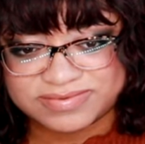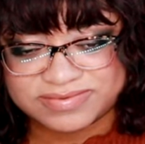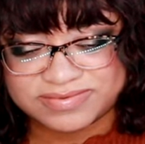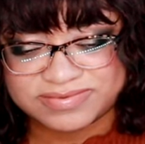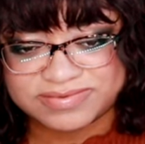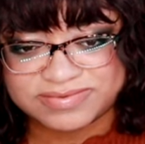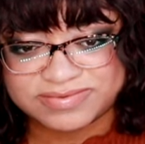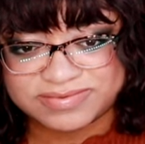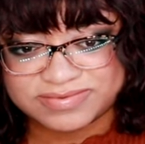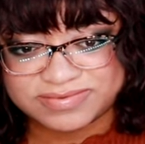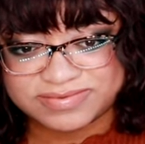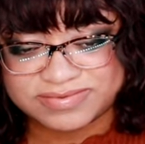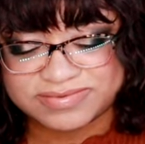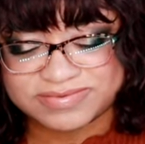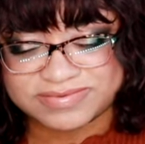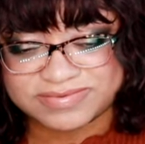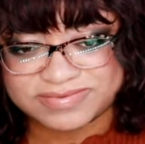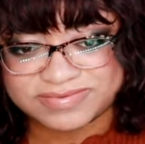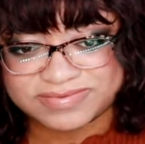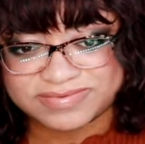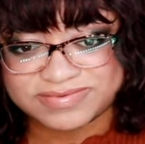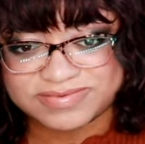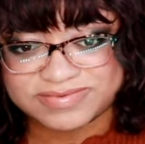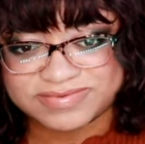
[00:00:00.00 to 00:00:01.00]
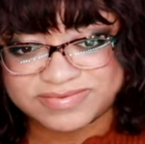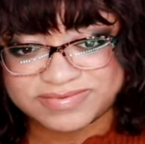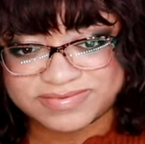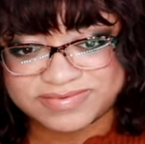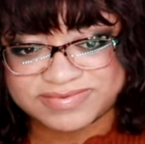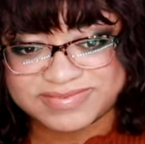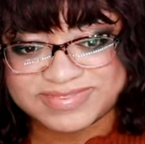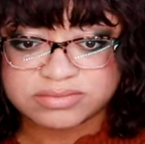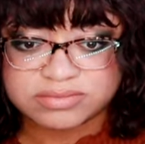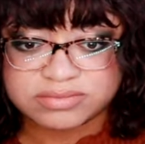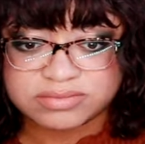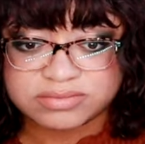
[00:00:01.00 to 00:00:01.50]

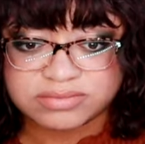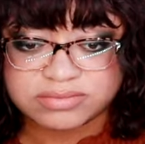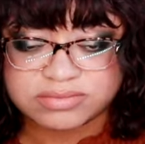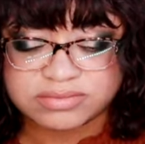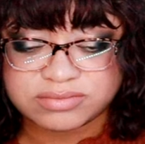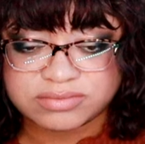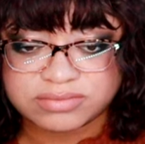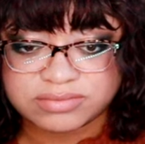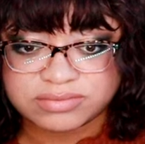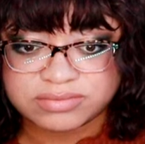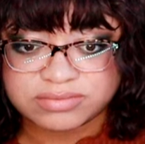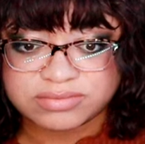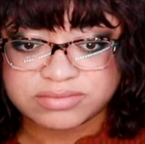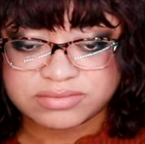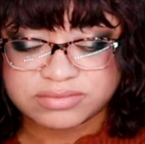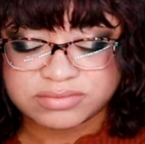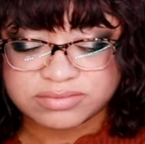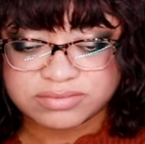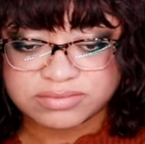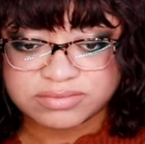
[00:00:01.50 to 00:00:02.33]
No words are spoken by the person on screen.